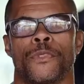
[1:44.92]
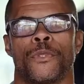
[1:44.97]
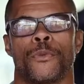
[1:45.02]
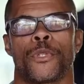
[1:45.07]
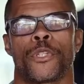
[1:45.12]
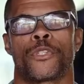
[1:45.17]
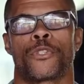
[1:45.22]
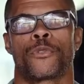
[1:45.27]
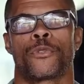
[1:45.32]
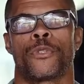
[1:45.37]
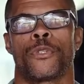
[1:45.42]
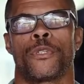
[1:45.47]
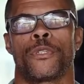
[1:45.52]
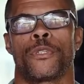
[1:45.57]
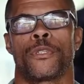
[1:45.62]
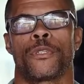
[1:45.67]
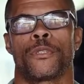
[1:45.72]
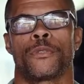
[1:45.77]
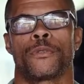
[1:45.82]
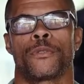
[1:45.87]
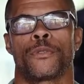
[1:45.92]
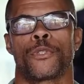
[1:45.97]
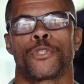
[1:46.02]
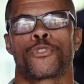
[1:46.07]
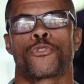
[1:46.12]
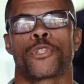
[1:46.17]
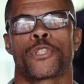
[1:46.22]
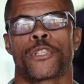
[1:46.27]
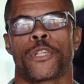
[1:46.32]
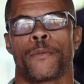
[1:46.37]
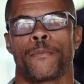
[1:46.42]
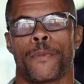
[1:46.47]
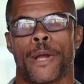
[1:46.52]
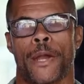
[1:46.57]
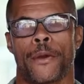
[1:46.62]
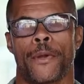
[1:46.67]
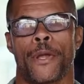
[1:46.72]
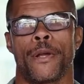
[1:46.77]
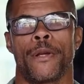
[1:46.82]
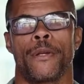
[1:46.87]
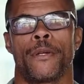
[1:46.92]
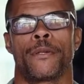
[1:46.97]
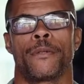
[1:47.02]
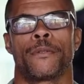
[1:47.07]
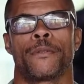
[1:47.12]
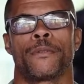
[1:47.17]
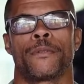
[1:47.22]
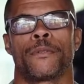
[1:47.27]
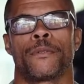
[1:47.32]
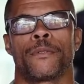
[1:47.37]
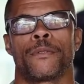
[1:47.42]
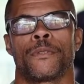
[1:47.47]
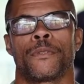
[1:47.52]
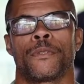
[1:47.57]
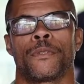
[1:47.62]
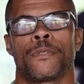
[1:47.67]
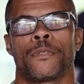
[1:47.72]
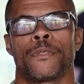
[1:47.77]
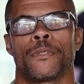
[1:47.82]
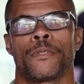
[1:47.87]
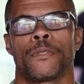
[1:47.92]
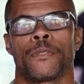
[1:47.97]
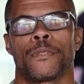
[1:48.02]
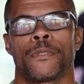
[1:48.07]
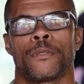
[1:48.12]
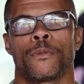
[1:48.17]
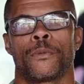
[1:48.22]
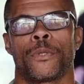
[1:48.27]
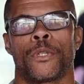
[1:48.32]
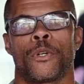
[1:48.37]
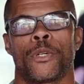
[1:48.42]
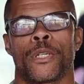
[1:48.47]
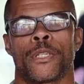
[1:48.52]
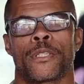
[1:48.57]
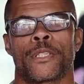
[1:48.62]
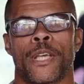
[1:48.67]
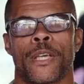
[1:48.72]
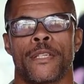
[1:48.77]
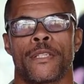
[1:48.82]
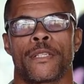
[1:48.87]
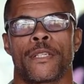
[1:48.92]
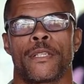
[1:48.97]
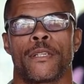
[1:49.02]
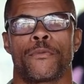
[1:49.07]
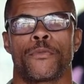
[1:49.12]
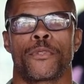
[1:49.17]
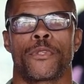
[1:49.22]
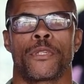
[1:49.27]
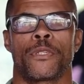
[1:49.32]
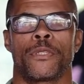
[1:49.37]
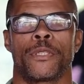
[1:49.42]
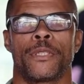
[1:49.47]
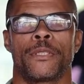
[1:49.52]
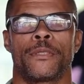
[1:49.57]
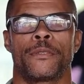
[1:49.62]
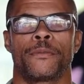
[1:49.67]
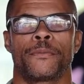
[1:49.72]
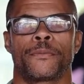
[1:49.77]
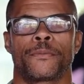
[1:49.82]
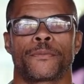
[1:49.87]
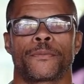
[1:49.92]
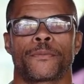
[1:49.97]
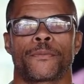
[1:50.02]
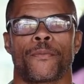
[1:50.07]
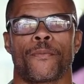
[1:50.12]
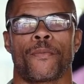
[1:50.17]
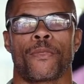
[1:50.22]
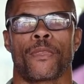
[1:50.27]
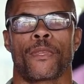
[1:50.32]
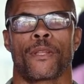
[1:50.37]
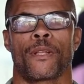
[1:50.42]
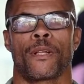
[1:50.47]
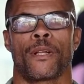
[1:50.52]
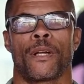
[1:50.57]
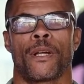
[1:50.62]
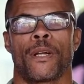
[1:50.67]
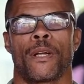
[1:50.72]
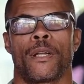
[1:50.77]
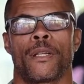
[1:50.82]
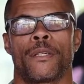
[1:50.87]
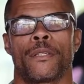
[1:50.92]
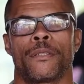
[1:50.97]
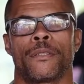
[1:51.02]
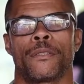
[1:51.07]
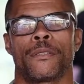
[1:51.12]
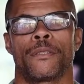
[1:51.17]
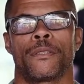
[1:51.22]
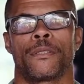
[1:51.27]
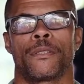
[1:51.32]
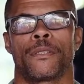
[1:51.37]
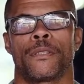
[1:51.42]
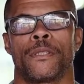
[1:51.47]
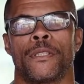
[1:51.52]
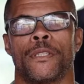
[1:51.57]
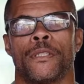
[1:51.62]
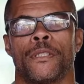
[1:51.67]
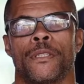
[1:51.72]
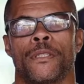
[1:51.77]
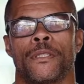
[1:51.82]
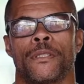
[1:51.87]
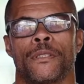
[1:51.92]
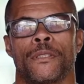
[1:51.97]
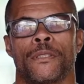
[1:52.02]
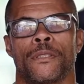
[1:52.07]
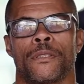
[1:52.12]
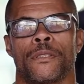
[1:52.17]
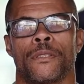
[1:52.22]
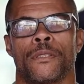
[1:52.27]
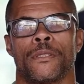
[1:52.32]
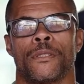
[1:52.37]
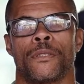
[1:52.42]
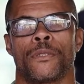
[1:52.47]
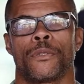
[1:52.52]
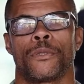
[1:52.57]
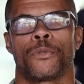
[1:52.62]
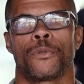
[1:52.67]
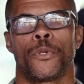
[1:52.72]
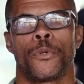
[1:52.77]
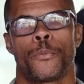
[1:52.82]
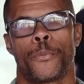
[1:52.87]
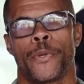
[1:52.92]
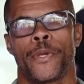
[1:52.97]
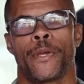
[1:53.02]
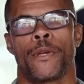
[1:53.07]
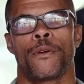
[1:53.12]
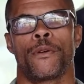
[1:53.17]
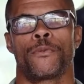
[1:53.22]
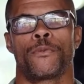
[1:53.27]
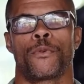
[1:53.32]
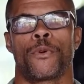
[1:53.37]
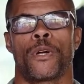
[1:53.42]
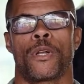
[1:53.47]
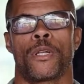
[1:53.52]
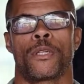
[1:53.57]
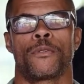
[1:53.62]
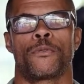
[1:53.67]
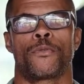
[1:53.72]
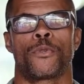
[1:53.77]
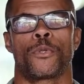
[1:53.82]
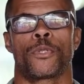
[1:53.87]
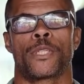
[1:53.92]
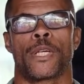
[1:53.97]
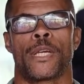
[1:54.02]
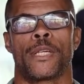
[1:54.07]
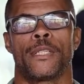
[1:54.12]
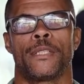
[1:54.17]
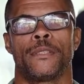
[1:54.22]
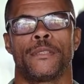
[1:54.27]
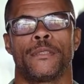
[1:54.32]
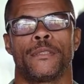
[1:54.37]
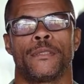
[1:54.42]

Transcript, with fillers: rest uh, restriction barrier with all the signs and everything on it, and the repair of wall and floor tiling.